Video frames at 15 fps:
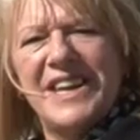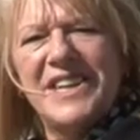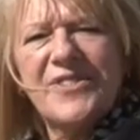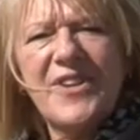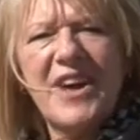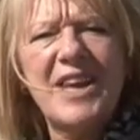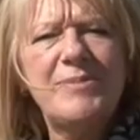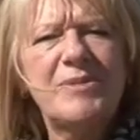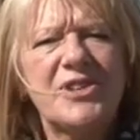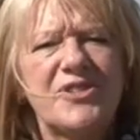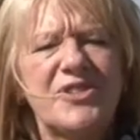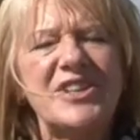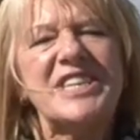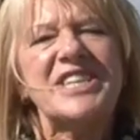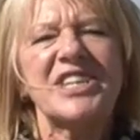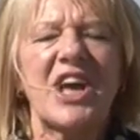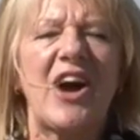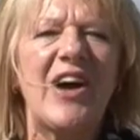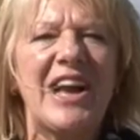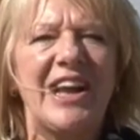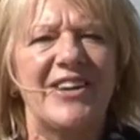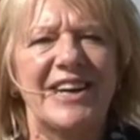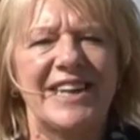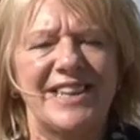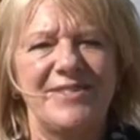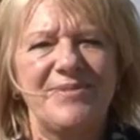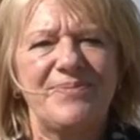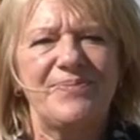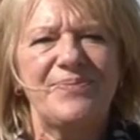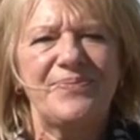it's famous for its skyline.